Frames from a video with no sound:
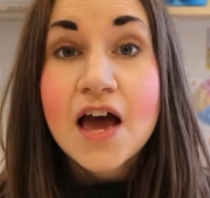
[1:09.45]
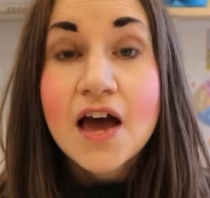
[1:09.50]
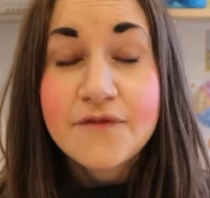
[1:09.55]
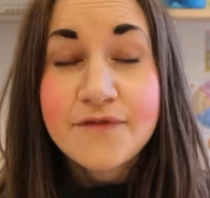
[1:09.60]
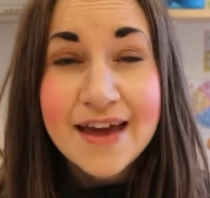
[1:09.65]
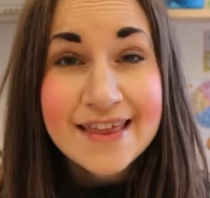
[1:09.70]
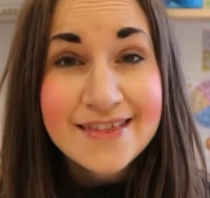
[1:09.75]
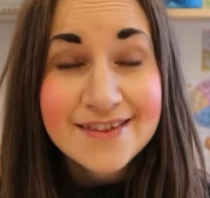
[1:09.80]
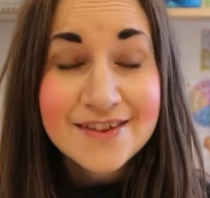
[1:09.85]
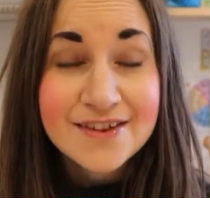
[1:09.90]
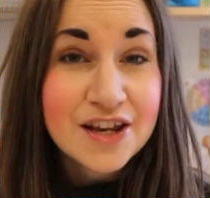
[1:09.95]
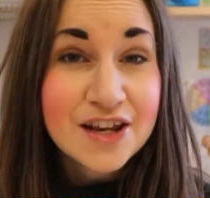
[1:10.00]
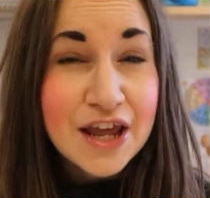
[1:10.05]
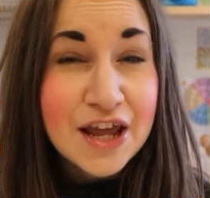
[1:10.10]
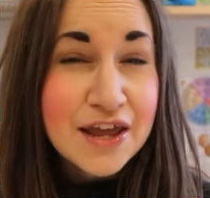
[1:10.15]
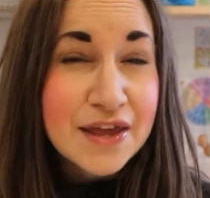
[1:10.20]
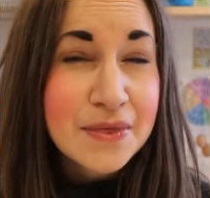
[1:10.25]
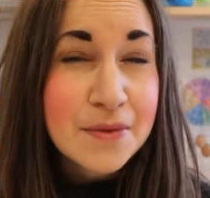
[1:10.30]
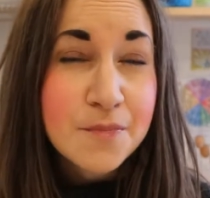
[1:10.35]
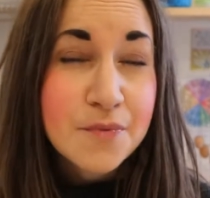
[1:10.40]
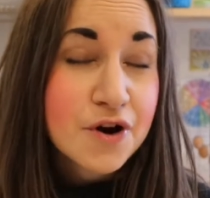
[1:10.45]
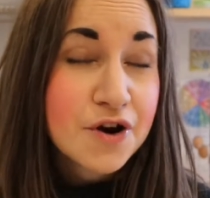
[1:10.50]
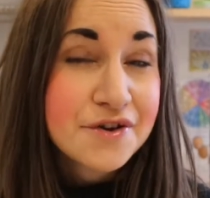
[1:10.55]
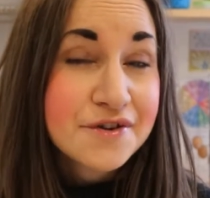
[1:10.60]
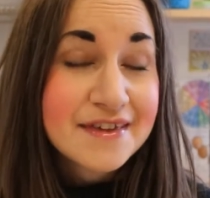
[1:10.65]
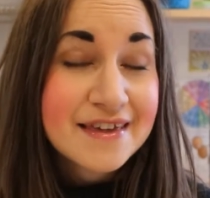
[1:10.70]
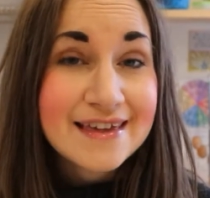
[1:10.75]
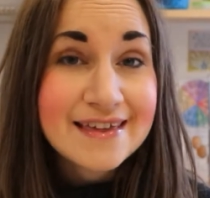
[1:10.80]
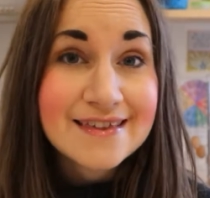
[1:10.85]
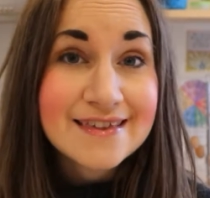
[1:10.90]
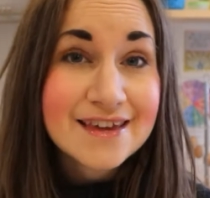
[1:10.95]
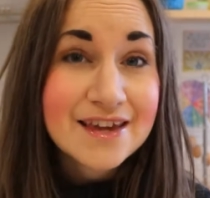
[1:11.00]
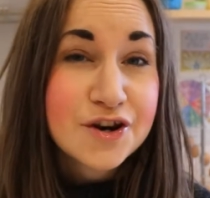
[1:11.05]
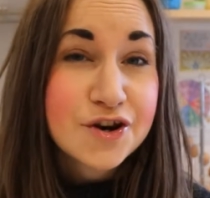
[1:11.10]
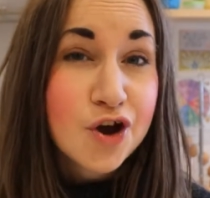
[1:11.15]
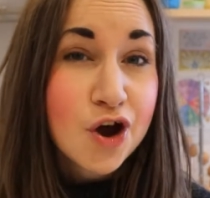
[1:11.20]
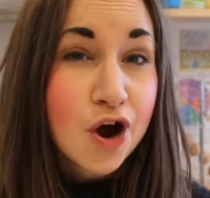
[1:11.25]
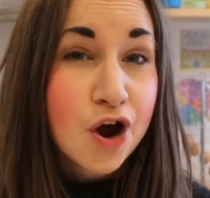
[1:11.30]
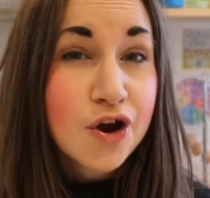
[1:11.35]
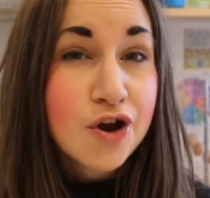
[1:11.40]
Eventually, the proteins can
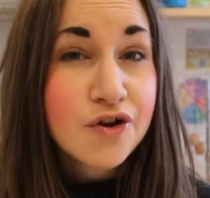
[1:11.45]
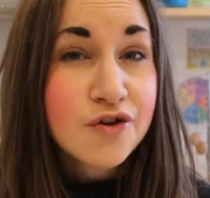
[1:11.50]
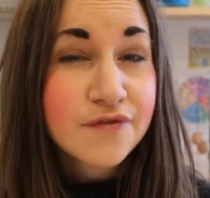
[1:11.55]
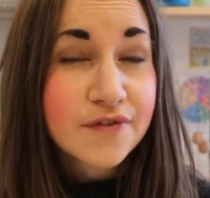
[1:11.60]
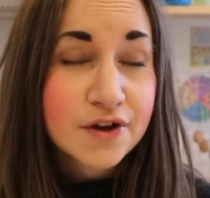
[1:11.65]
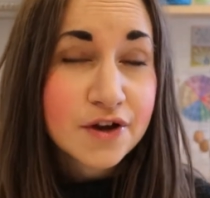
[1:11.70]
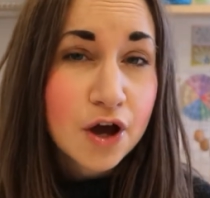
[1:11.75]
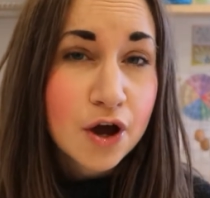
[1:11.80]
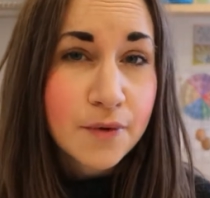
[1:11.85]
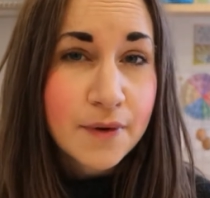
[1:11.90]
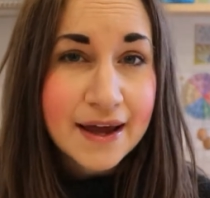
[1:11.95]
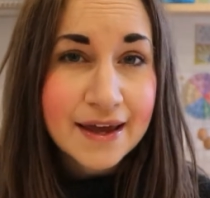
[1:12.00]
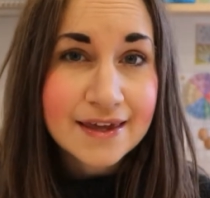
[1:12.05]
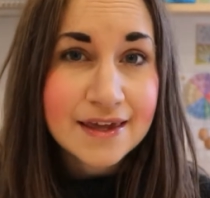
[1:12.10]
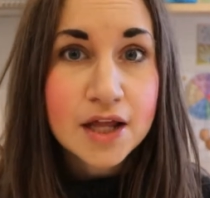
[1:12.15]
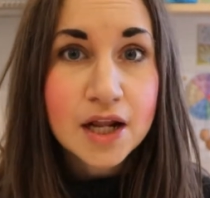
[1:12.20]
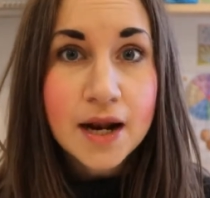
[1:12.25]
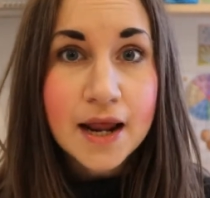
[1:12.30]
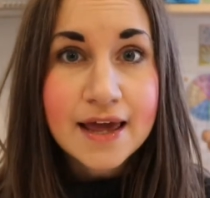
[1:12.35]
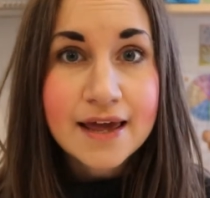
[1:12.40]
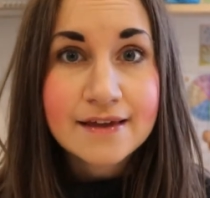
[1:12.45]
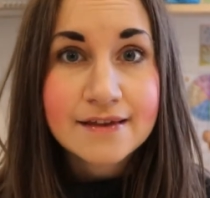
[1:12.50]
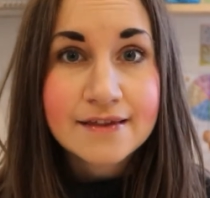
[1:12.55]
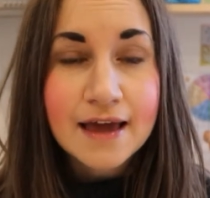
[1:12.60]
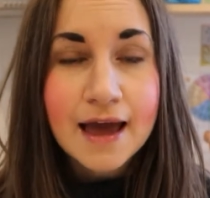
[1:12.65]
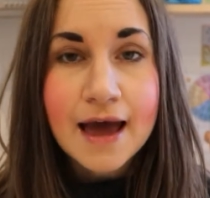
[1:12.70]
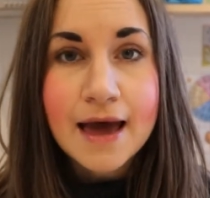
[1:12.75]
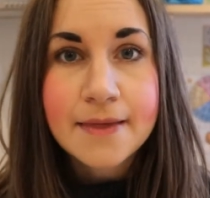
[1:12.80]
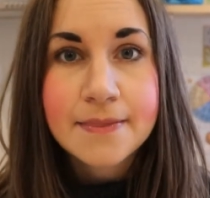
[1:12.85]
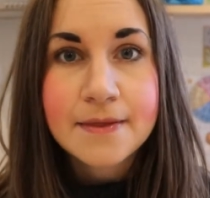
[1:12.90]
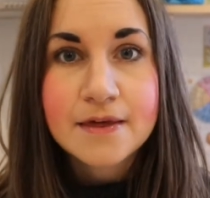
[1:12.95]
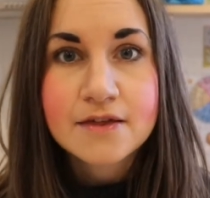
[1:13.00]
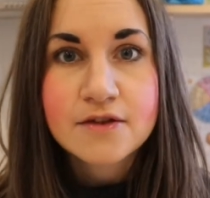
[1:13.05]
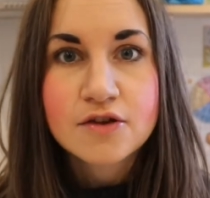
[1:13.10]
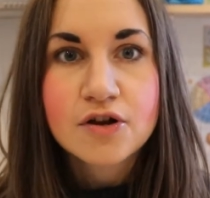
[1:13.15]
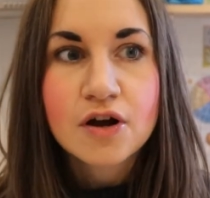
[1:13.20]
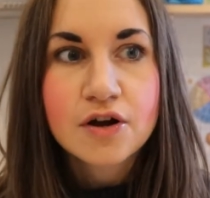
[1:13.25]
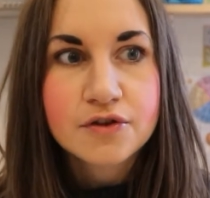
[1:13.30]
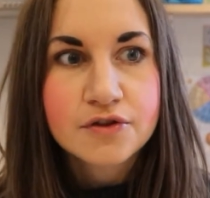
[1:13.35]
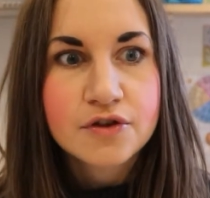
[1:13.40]
overcoagulate and they
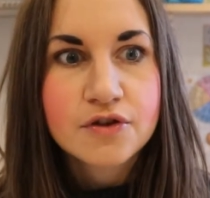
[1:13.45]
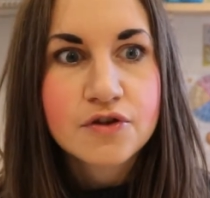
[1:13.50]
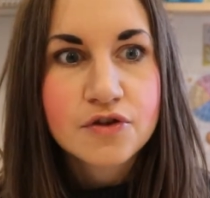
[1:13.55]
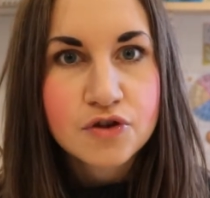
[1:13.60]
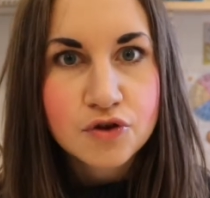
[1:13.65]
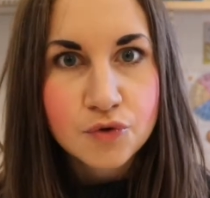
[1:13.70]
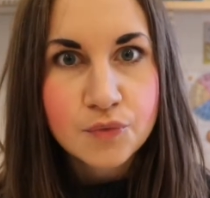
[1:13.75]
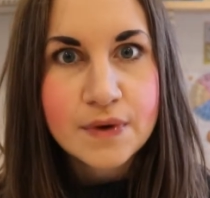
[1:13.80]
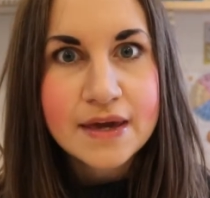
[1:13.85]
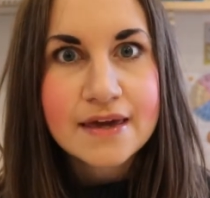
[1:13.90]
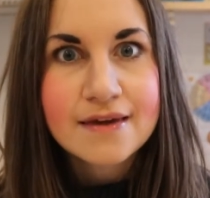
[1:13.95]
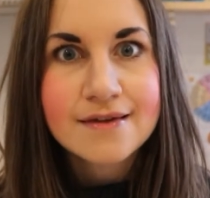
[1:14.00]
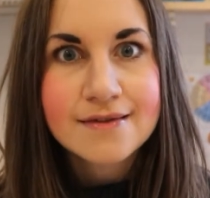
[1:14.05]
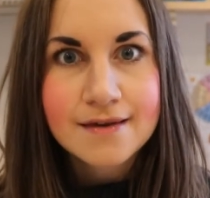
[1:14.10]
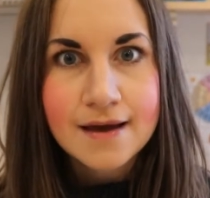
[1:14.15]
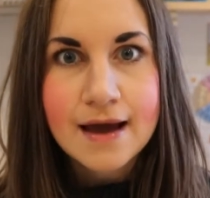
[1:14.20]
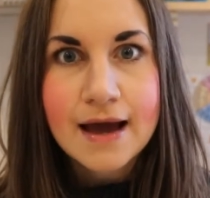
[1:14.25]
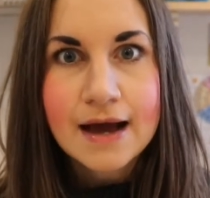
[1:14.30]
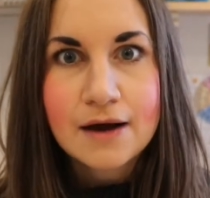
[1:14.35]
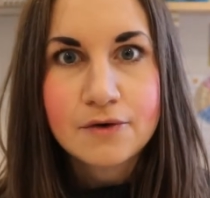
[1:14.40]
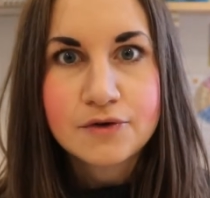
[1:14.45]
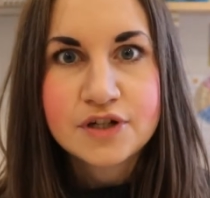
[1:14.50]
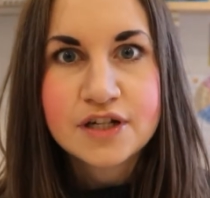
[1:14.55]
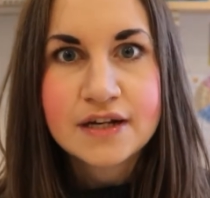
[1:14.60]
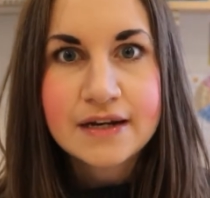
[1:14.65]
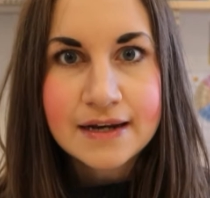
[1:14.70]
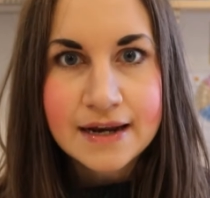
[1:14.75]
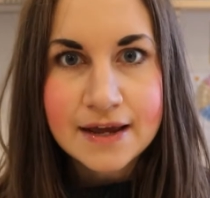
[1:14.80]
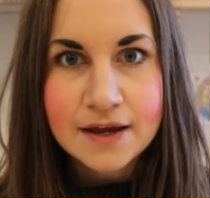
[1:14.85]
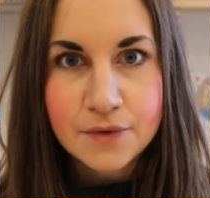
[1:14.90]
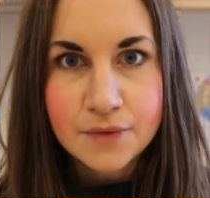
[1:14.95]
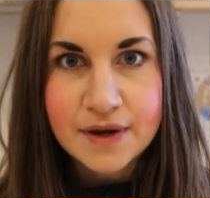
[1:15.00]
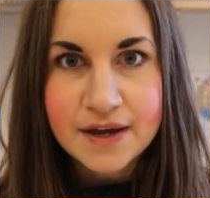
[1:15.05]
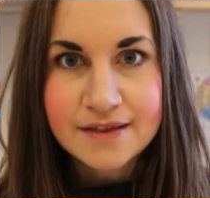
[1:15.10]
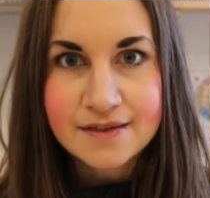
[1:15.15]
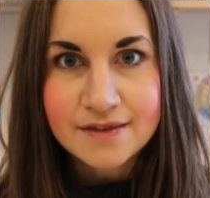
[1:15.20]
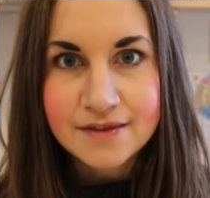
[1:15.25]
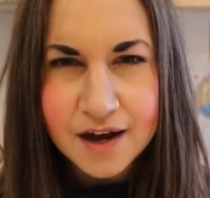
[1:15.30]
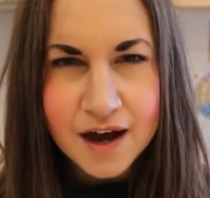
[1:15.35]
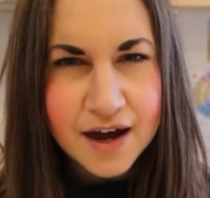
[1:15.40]
start to squeeze out
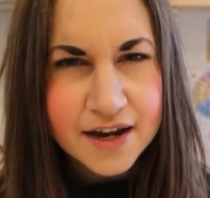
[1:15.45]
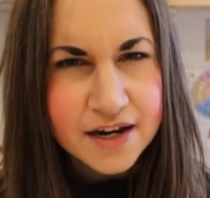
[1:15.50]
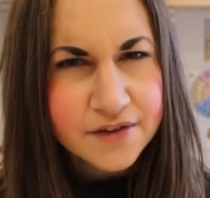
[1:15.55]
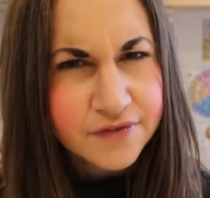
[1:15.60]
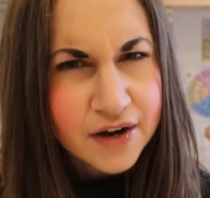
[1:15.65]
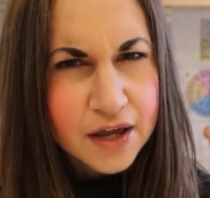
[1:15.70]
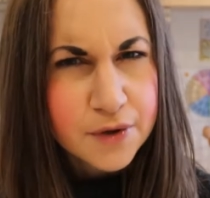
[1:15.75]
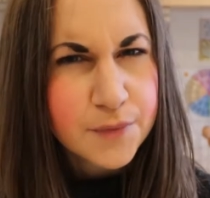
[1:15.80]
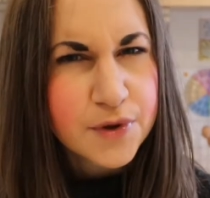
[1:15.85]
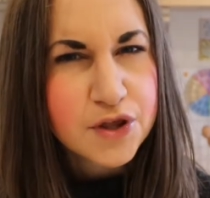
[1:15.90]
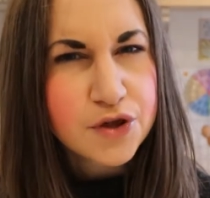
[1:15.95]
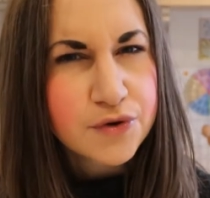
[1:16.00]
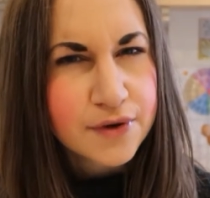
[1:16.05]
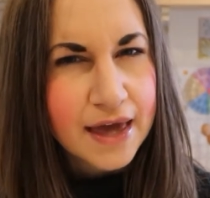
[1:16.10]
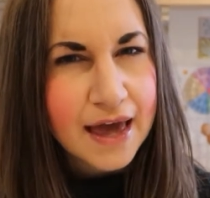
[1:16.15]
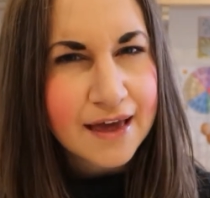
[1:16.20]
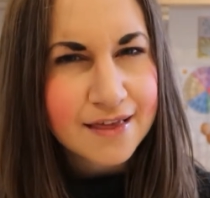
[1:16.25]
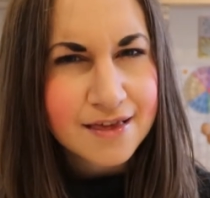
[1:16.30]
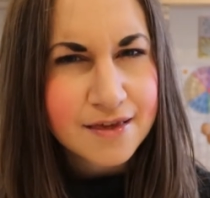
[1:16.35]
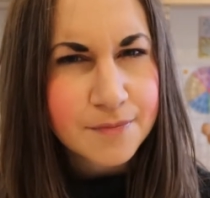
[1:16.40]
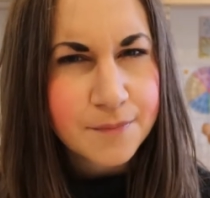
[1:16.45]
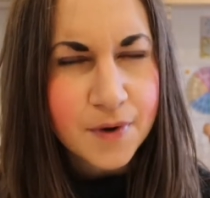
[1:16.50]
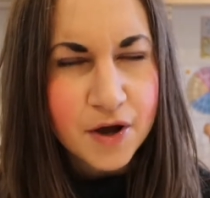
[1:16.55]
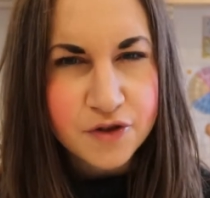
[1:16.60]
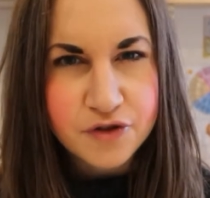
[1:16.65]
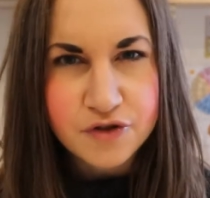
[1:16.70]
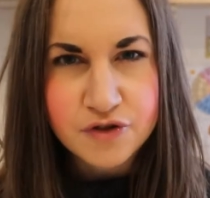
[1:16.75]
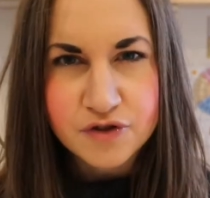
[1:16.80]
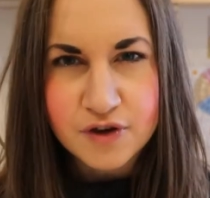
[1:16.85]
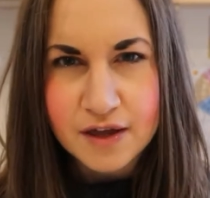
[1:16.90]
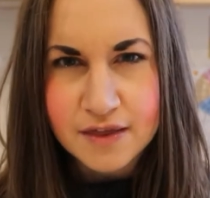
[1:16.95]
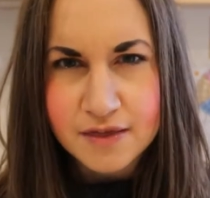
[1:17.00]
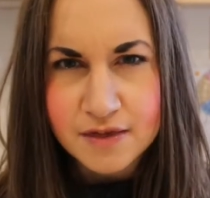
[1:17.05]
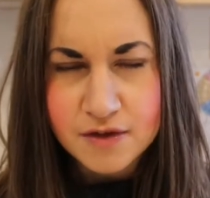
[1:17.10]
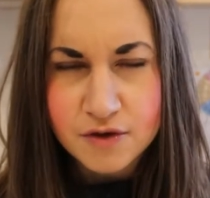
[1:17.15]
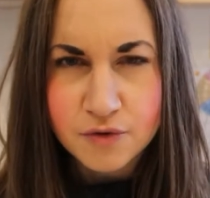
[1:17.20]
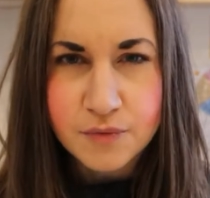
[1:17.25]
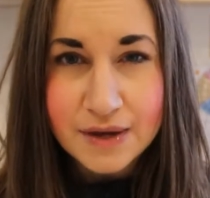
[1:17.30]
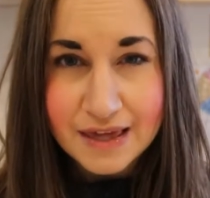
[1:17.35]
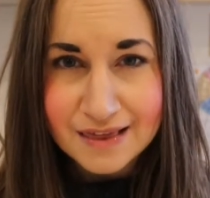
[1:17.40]
liquids, kind of like when you get a sponge and
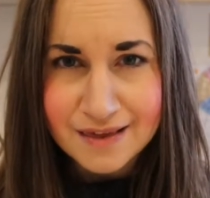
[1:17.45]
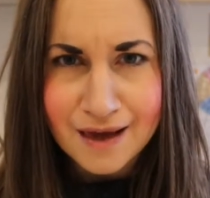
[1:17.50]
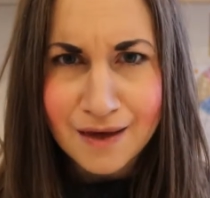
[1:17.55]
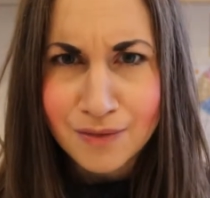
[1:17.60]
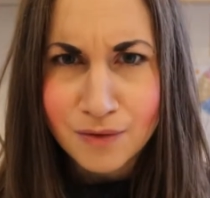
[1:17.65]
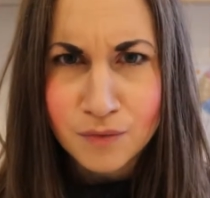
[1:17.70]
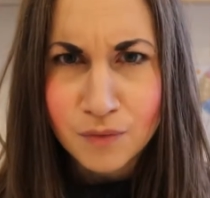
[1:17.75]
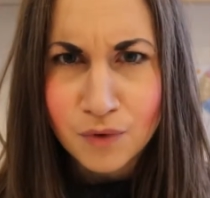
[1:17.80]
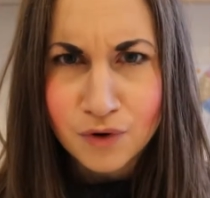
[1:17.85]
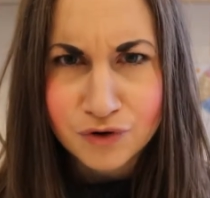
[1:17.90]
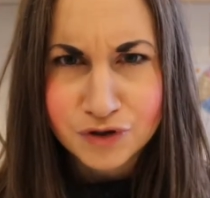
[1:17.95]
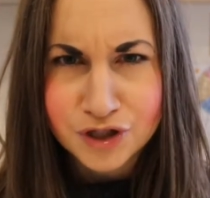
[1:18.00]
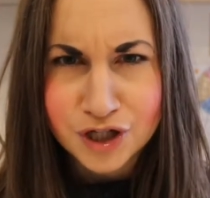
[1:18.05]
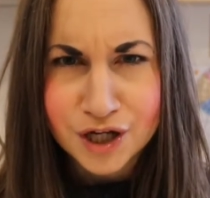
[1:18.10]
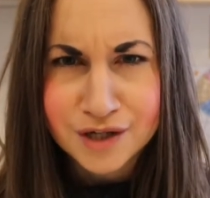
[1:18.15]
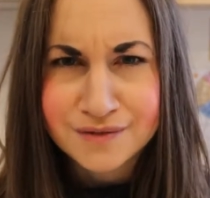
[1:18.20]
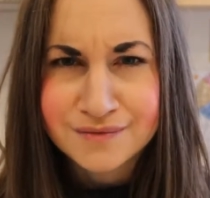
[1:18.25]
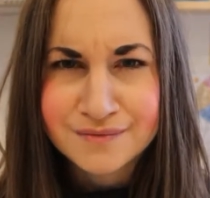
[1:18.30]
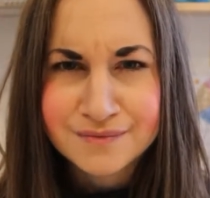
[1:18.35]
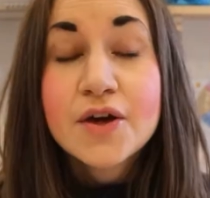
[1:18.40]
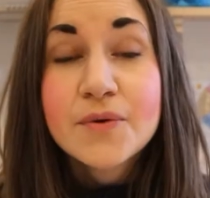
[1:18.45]
squeeze out the water.